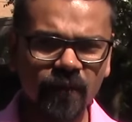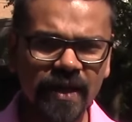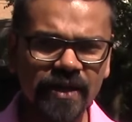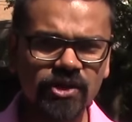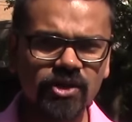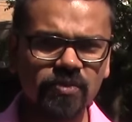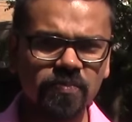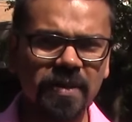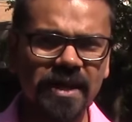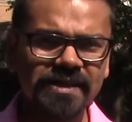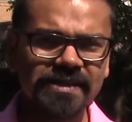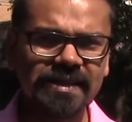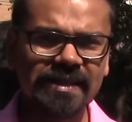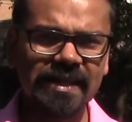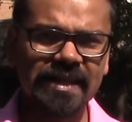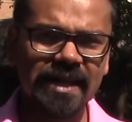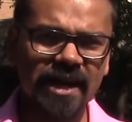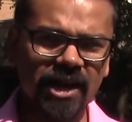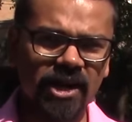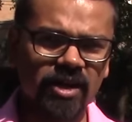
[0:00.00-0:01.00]
you
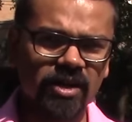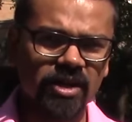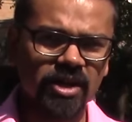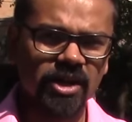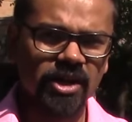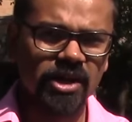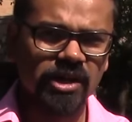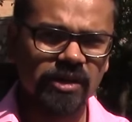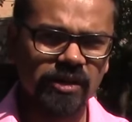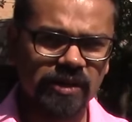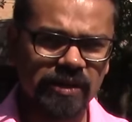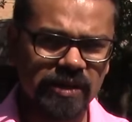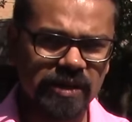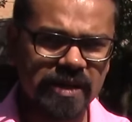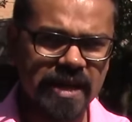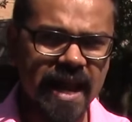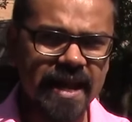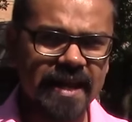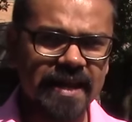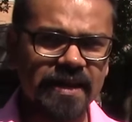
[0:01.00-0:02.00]
basically are
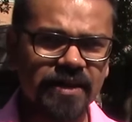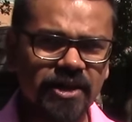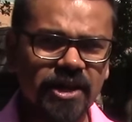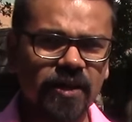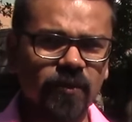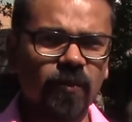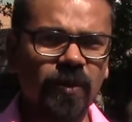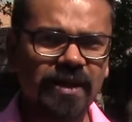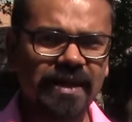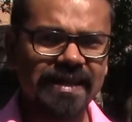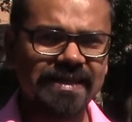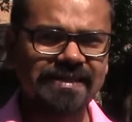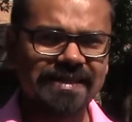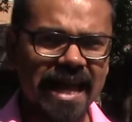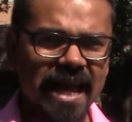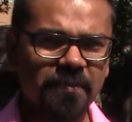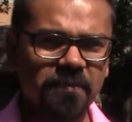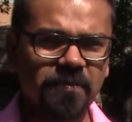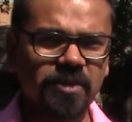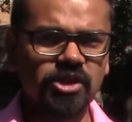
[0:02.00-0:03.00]
taking real world
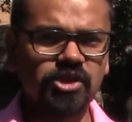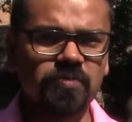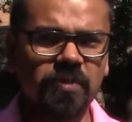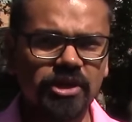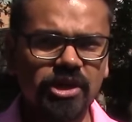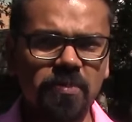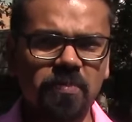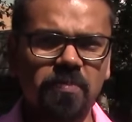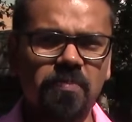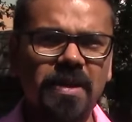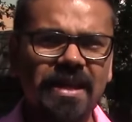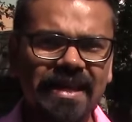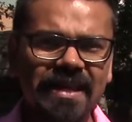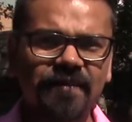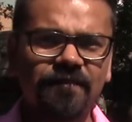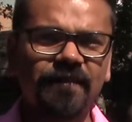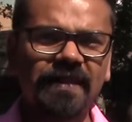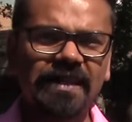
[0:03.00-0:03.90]
examples, but you're making it